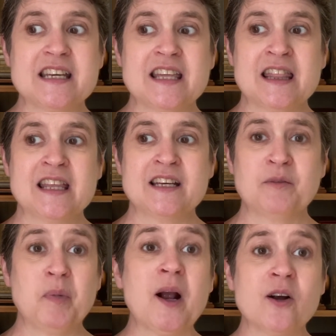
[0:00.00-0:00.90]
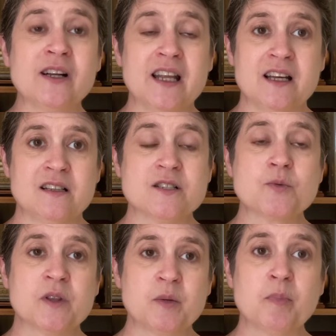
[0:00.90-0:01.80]
the parallels
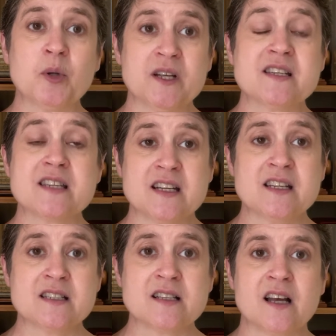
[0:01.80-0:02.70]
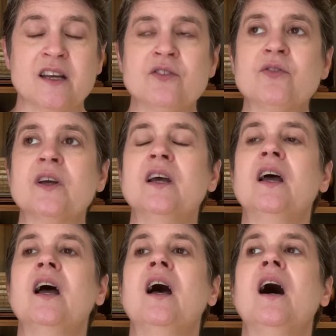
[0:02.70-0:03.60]
with the bullies in his life.
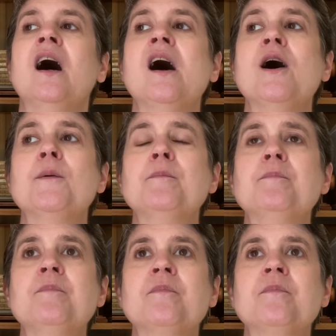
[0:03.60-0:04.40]
Um,